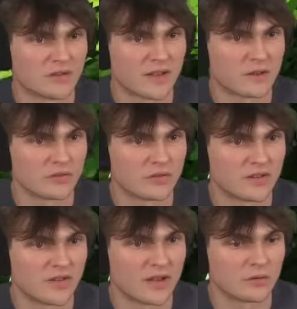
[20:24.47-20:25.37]
a house.
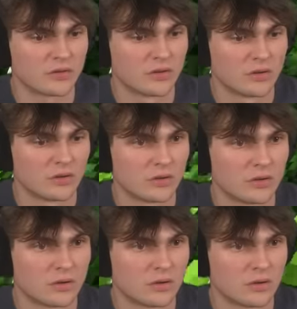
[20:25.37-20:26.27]
There's a house.
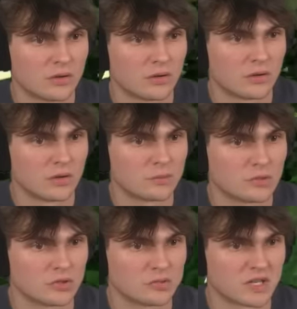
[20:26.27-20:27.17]
Come on,
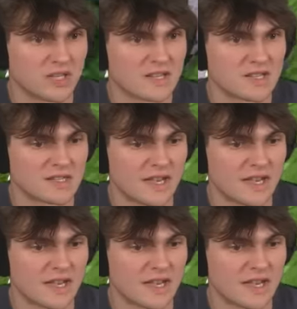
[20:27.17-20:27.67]
horse. We're going to get inside the